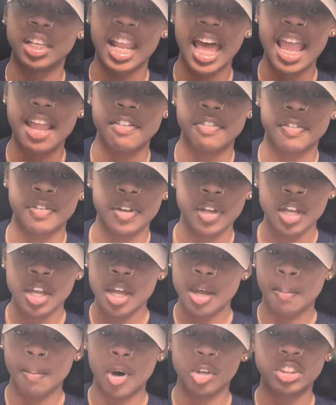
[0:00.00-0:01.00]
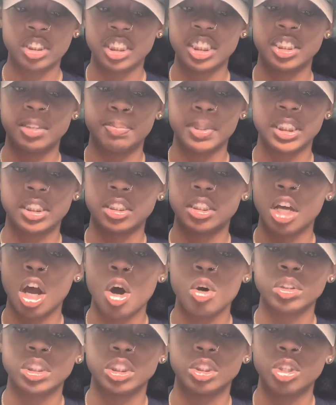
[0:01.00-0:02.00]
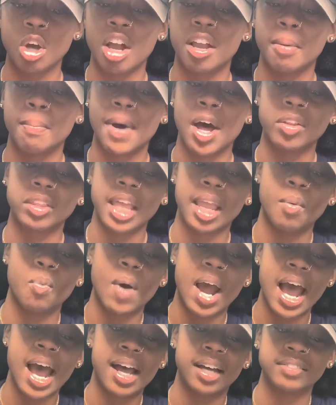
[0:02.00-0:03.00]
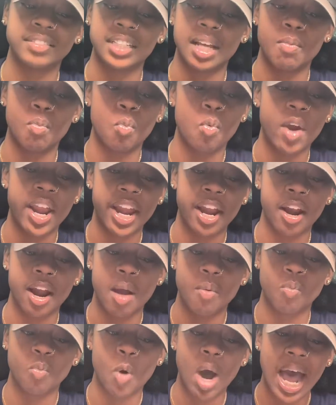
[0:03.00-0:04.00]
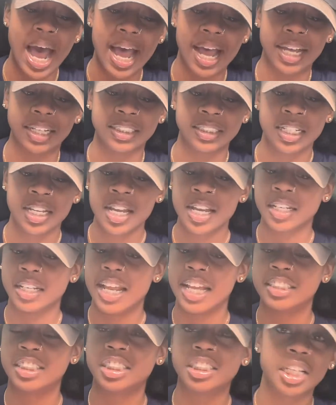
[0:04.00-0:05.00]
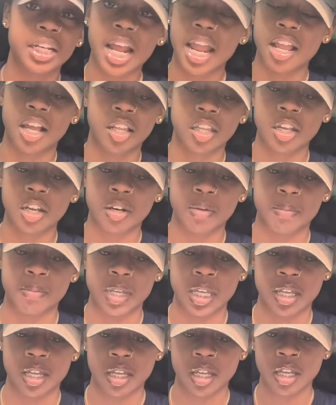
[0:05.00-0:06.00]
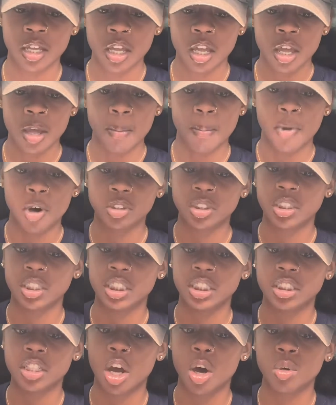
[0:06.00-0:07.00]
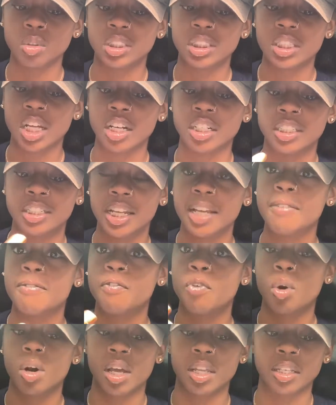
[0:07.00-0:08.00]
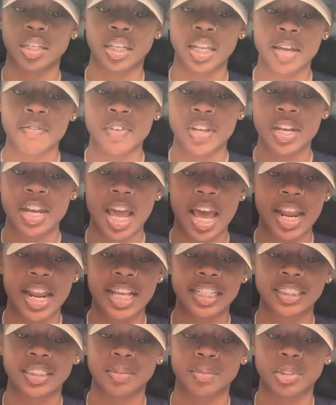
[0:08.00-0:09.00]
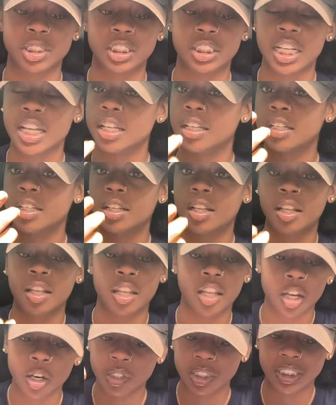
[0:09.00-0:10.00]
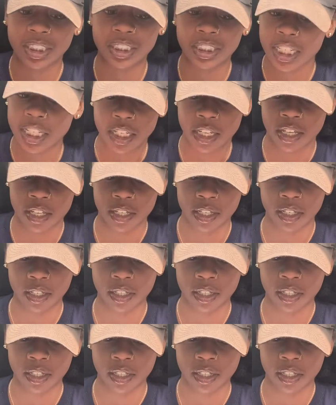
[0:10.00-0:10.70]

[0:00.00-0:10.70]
your life. Most of these bitches hoes and talking about they wives. I'm where, I'm wise. That shit ain't clear to me. Most of these hoes suck dick for a living. Now that's some shit clear to see